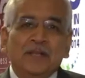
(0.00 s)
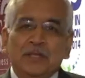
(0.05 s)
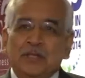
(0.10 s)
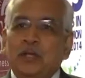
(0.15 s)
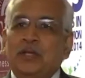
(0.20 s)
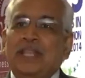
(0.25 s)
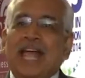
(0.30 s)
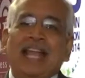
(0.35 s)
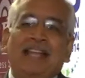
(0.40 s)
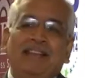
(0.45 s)

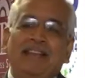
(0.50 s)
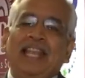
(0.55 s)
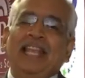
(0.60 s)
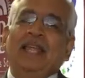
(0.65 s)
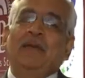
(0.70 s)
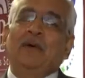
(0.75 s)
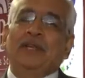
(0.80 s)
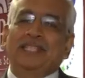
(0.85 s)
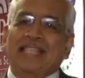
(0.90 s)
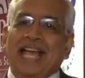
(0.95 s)
So that
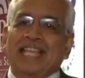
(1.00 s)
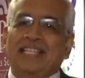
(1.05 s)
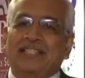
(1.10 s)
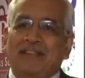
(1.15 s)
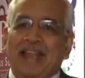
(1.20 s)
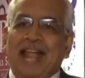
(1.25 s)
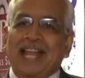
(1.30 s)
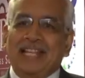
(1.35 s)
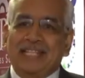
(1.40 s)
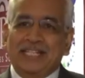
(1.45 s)
really was our
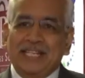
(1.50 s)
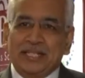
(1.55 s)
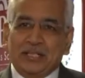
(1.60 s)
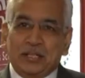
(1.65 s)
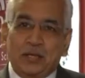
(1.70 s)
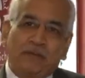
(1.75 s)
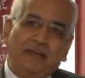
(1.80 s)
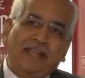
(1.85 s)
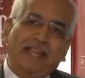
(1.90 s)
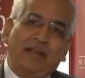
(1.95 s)
strategy.
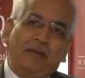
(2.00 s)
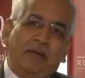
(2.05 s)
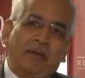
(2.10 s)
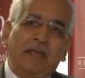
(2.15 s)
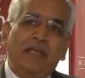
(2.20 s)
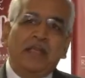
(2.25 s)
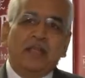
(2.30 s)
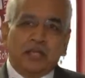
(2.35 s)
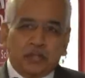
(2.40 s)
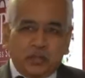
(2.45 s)
So
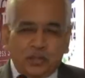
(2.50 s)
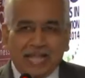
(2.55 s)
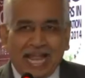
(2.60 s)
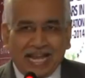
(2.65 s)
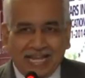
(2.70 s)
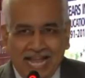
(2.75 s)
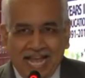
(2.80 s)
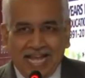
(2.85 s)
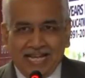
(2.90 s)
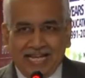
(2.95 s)

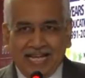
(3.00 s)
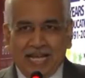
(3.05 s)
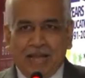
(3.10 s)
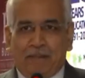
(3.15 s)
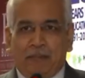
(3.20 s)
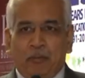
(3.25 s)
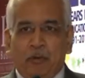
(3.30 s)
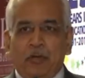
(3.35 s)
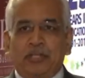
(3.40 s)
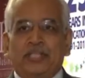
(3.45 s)
that guy did
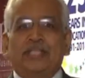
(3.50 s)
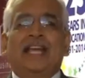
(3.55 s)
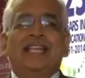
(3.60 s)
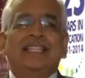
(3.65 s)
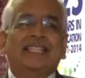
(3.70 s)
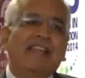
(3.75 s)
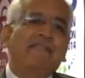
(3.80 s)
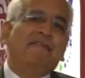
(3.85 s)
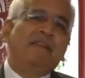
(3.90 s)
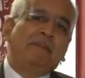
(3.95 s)
approach
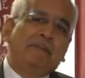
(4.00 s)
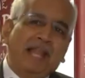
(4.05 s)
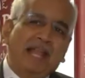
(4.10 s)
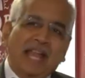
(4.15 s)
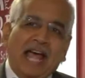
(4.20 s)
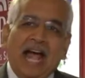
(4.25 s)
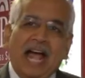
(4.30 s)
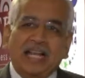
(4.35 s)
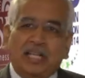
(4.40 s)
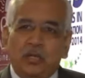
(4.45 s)
us and we
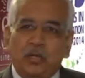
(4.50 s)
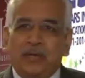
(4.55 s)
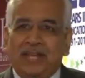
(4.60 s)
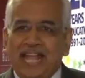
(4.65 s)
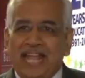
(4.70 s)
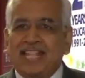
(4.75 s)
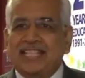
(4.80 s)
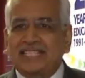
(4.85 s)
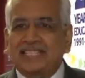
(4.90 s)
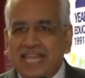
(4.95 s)
played hard to
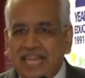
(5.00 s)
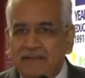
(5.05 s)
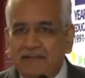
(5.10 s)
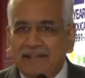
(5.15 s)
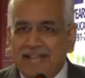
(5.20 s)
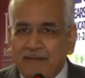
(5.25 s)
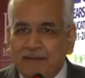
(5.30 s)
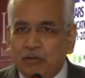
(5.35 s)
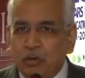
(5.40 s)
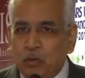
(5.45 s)
get, saying
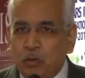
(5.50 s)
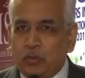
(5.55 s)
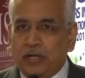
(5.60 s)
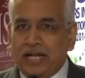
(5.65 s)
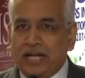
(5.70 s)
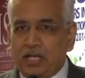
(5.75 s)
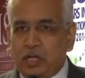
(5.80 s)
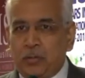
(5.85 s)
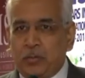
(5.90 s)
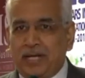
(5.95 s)
we'll have to
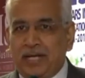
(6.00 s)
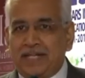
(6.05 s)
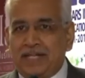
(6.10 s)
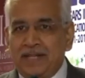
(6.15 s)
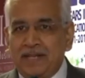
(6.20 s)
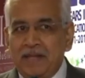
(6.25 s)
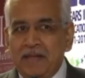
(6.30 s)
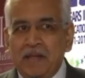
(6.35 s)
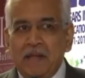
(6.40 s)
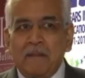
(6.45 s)
look into
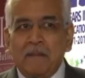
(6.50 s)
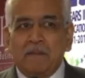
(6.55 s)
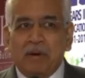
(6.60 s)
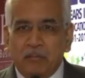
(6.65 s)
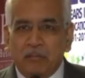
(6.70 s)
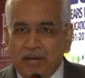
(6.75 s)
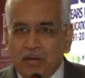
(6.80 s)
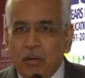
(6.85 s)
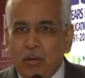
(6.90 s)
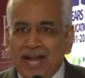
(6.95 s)
it.
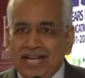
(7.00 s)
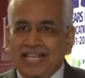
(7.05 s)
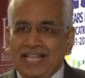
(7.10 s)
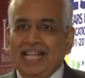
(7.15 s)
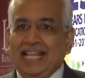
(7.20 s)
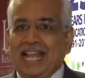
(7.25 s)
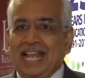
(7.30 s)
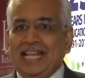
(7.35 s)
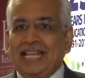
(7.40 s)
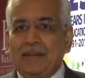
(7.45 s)
But we
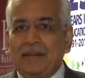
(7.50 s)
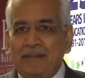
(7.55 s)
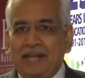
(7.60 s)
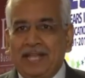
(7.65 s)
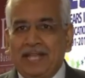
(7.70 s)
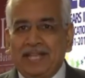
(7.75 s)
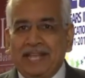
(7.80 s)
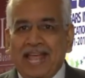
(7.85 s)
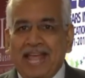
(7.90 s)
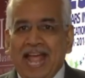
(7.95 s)
quietly let him
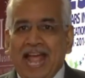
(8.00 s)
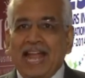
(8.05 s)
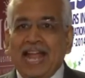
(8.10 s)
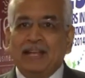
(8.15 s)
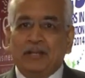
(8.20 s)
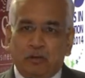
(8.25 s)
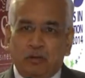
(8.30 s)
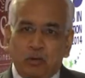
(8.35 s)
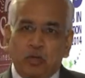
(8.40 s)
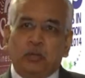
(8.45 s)
in,
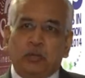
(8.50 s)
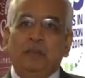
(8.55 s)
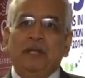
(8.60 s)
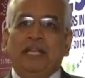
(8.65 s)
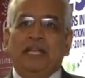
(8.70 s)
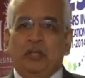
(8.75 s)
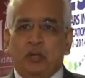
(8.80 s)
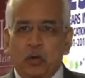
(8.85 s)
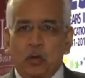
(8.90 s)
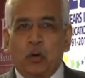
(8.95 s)
and truth
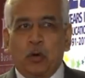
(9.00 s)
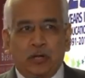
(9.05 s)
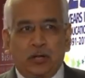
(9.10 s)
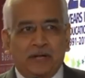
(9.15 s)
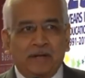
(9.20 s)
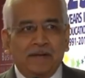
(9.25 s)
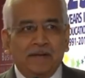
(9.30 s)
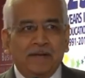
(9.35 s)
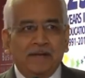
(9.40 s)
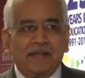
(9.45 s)
be
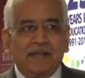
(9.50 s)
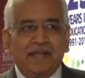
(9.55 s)
told,